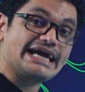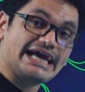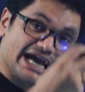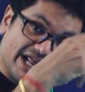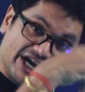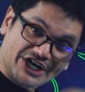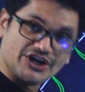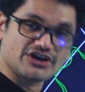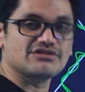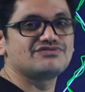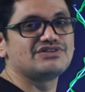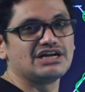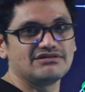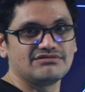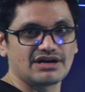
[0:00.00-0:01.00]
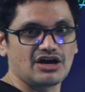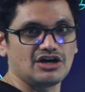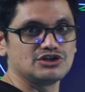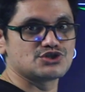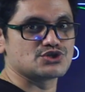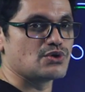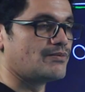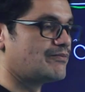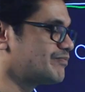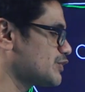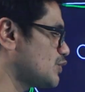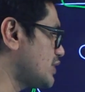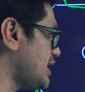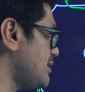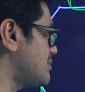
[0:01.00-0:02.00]
character of the liver also.
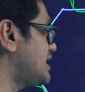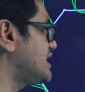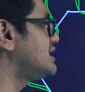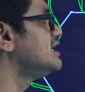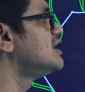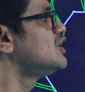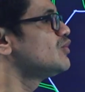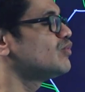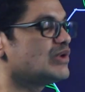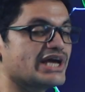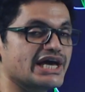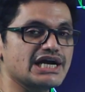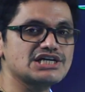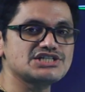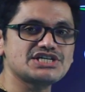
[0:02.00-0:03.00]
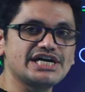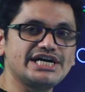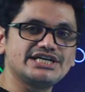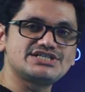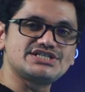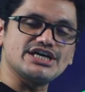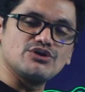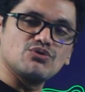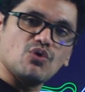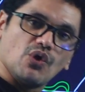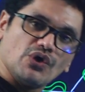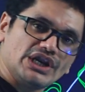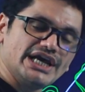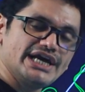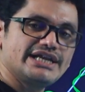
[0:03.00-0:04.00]
Okay, but we cannot say it is seen
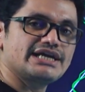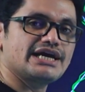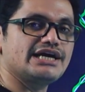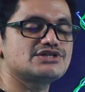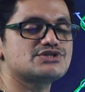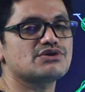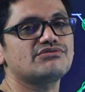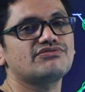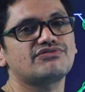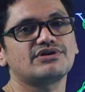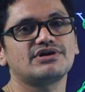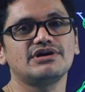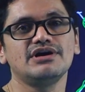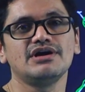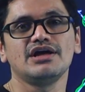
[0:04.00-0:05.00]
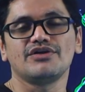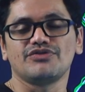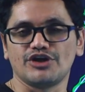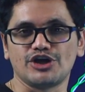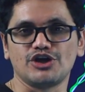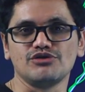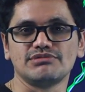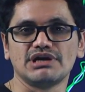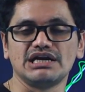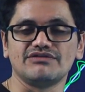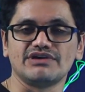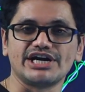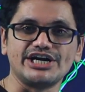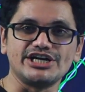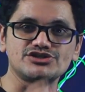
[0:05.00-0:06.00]
only in case of the human liver.
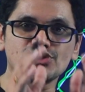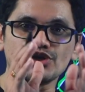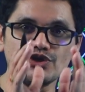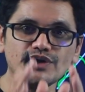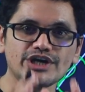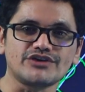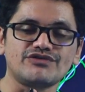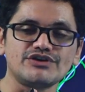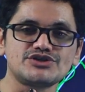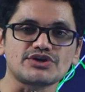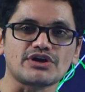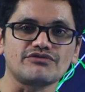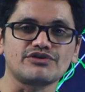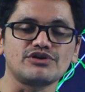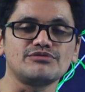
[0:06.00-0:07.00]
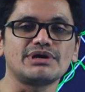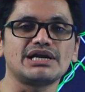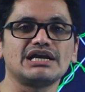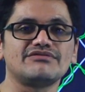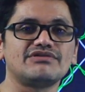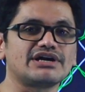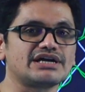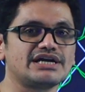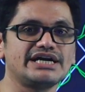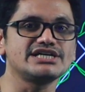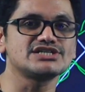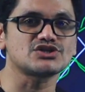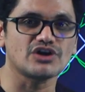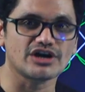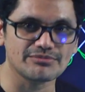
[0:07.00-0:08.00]
It is the unique feature of human liver. It
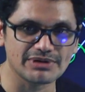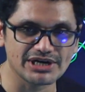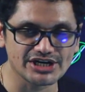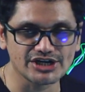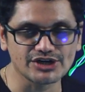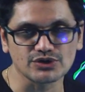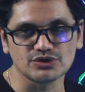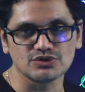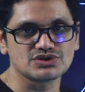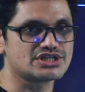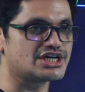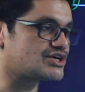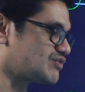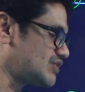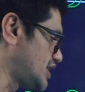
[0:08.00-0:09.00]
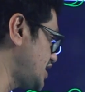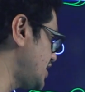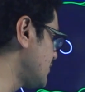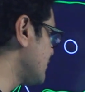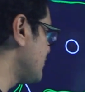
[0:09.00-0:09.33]
is not better to use that word.